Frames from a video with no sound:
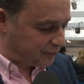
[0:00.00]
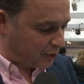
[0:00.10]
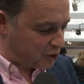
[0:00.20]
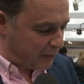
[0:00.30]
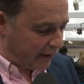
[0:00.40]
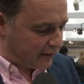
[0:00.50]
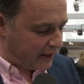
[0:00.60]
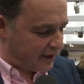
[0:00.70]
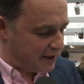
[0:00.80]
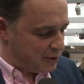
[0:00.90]
I've told you about
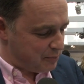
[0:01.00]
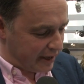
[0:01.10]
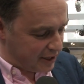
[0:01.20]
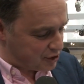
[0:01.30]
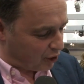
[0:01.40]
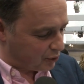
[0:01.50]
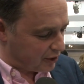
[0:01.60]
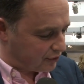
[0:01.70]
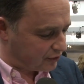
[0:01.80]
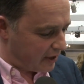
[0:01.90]
the page
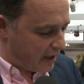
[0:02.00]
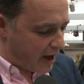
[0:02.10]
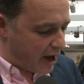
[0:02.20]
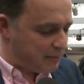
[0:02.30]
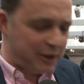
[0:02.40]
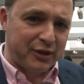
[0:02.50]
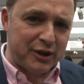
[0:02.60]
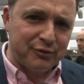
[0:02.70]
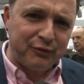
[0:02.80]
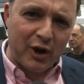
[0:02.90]
holders. I
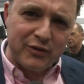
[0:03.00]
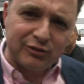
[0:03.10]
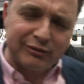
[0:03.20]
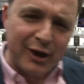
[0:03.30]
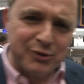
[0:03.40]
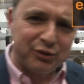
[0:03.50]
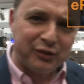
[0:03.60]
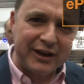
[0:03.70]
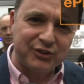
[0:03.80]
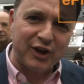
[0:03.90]
think you'll find there's loads of
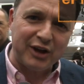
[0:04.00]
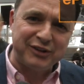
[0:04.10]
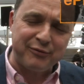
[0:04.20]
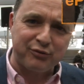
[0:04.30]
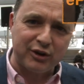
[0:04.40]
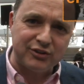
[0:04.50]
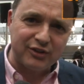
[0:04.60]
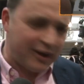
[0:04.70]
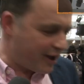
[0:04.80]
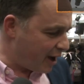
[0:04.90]
things that are different,
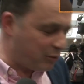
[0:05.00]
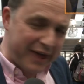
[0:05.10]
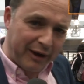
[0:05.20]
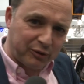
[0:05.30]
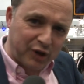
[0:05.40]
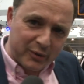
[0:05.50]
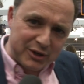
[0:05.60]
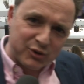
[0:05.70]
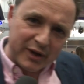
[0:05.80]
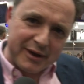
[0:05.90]
and without
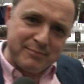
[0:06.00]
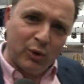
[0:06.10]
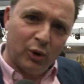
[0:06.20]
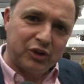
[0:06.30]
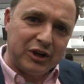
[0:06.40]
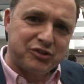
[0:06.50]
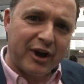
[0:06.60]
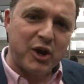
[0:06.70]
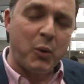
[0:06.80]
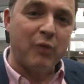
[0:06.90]
going to it in more
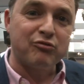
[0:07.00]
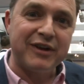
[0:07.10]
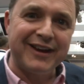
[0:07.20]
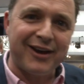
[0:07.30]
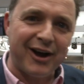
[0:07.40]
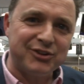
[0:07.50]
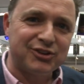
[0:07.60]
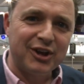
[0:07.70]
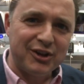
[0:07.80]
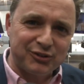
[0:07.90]
detail, you won't
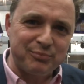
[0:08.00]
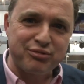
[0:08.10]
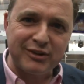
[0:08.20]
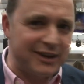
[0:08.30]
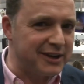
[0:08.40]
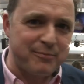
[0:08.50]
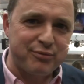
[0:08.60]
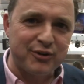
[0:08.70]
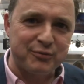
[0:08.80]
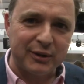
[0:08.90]
realise some brilliant
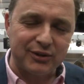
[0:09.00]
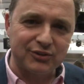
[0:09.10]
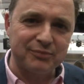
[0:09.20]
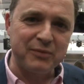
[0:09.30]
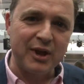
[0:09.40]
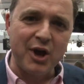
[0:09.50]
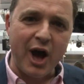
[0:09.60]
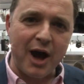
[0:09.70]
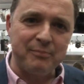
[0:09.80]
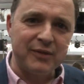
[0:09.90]
improvements.
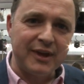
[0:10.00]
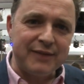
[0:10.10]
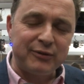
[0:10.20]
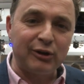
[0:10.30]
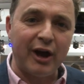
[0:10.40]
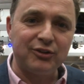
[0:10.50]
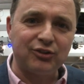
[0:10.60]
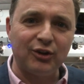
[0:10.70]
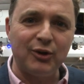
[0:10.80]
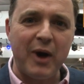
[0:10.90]
If you'd like
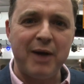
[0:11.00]
to